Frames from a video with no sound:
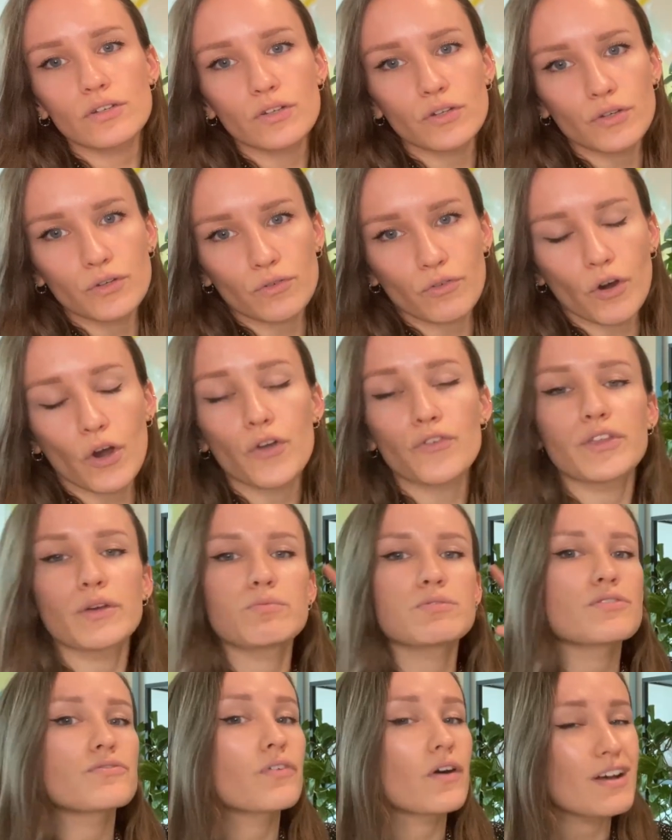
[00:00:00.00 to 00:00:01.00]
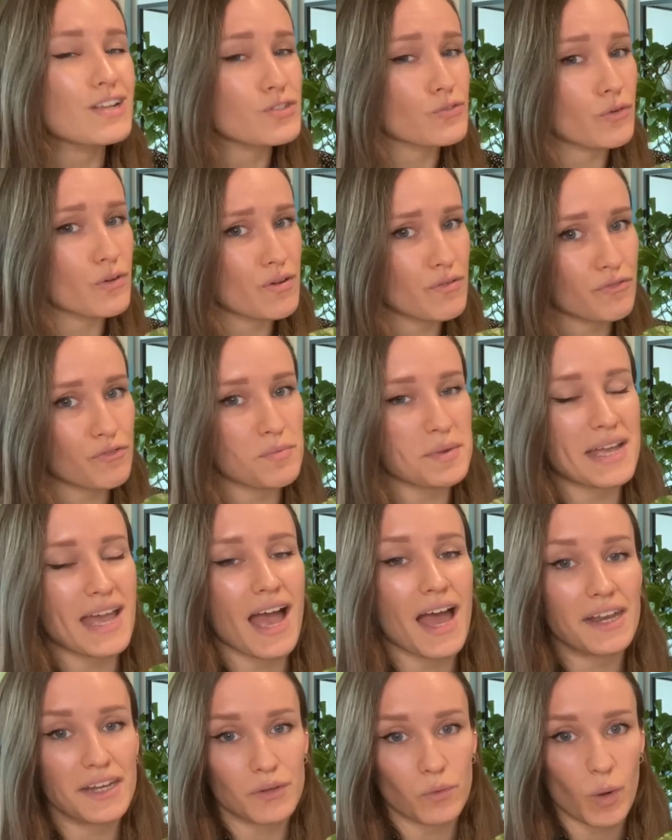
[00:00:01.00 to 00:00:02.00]
new growth. It was a fast growth for me
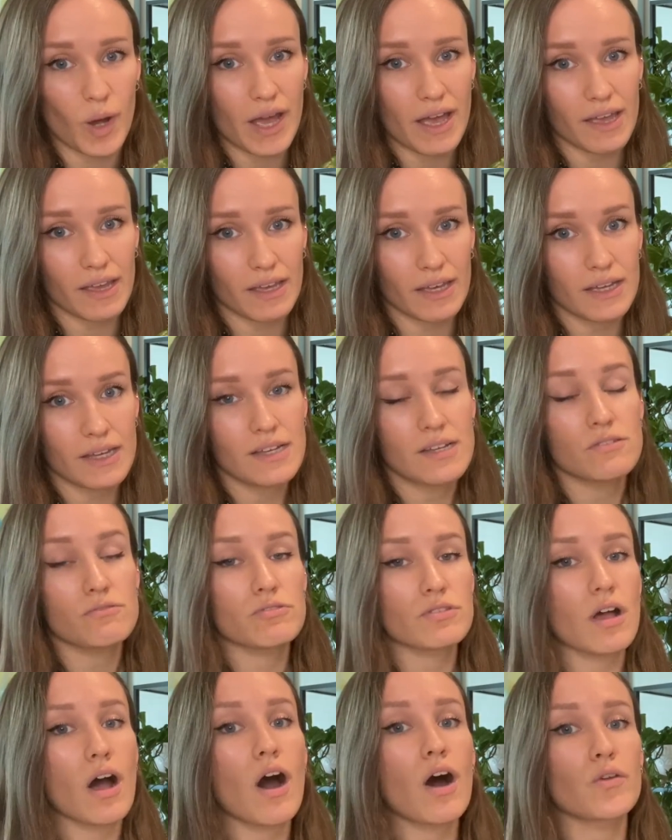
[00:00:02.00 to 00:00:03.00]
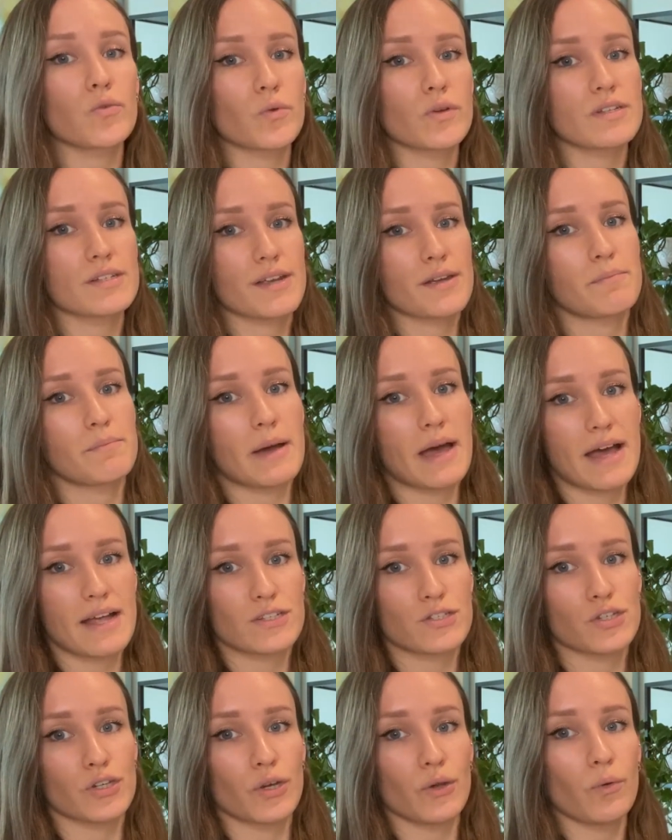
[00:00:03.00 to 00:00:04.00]
anyway, so it was a hard one to compare
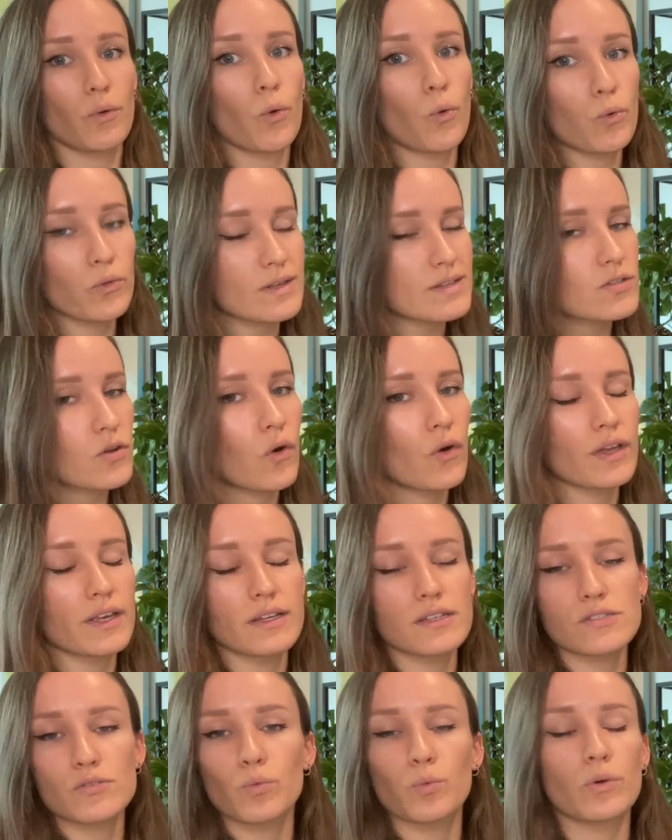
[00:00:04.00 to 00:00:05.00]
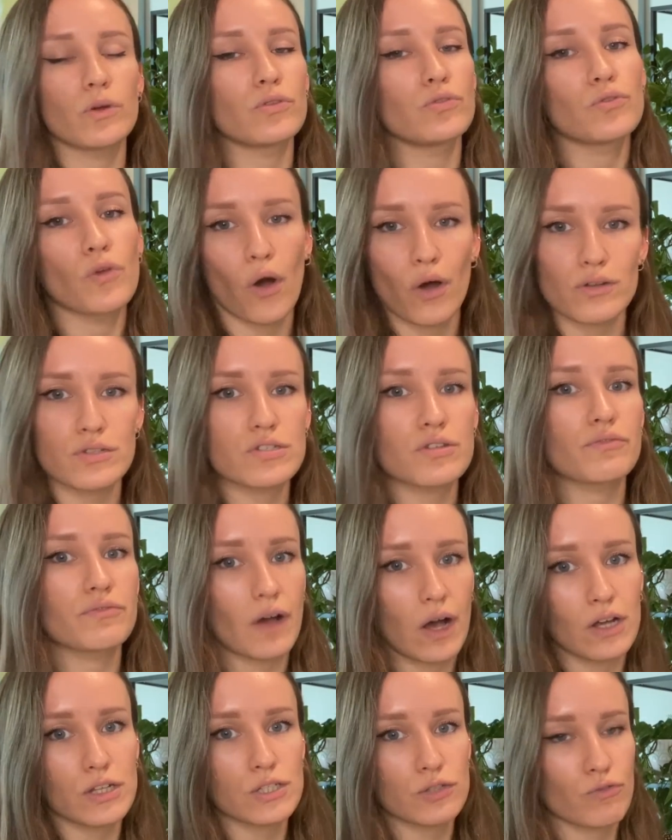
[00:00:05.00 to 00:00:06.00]
to. All these Hoyas were not
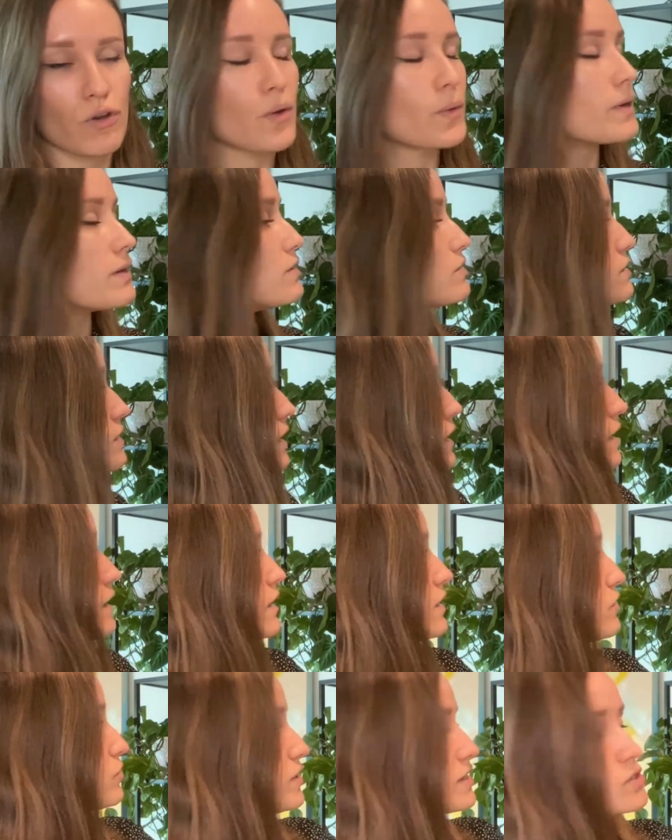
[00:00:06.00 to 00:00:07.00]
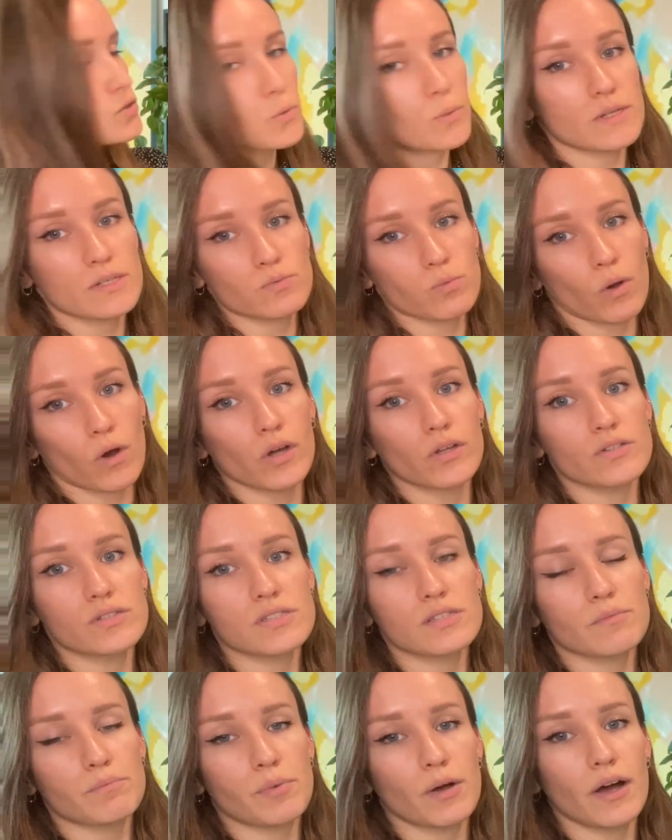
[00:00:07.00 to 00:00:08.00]
fast growers. This always
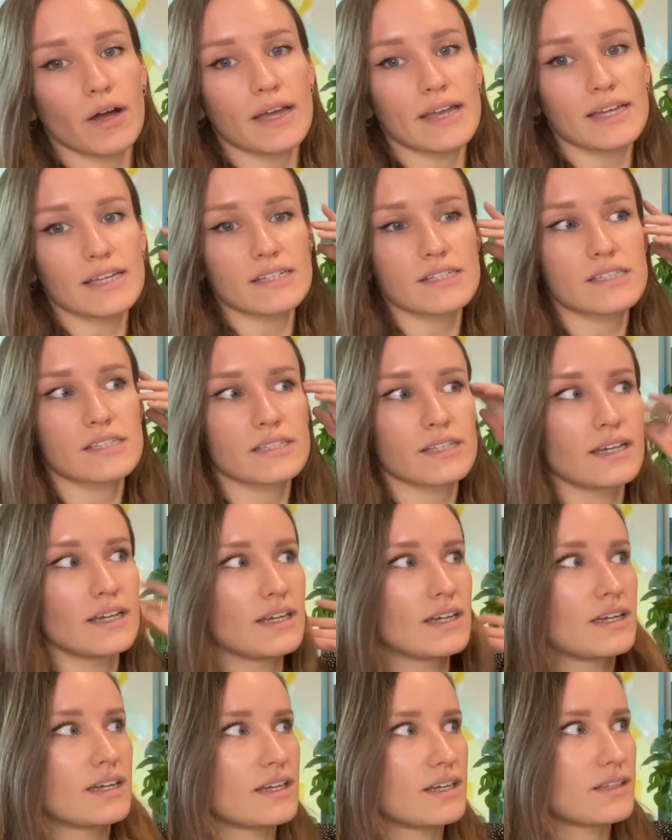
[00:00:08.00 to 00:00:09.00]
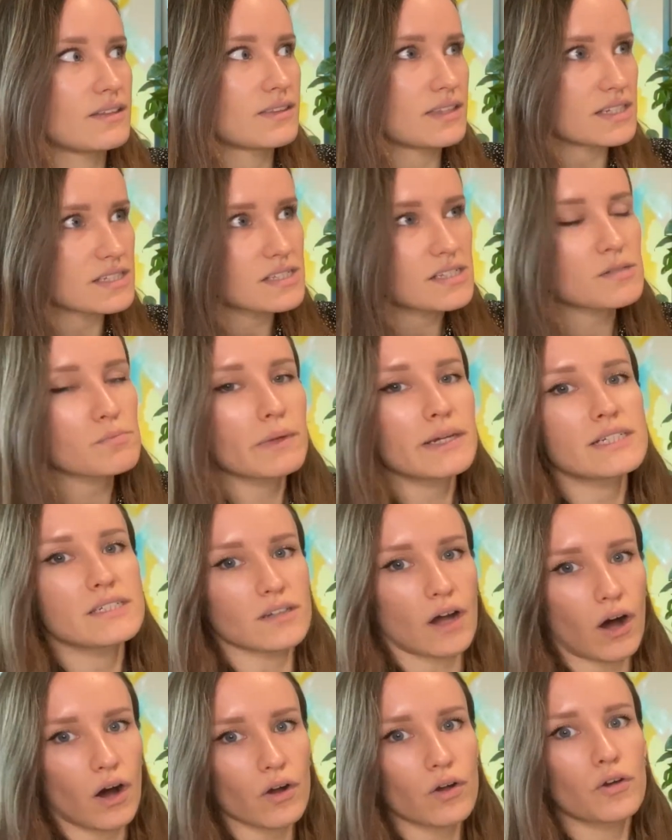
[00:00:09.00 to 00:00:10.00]
was, but this is my
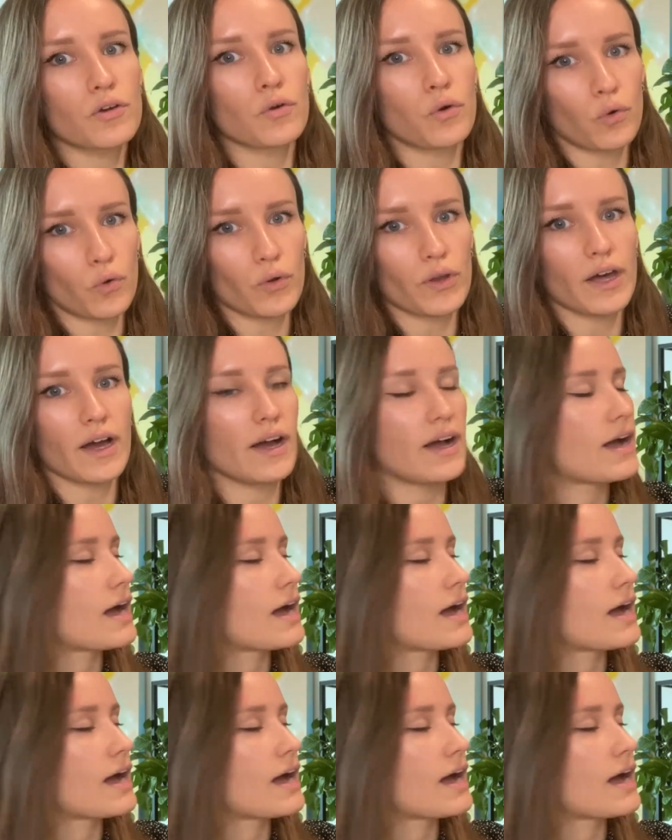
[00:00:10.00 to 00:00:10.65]
dark corner,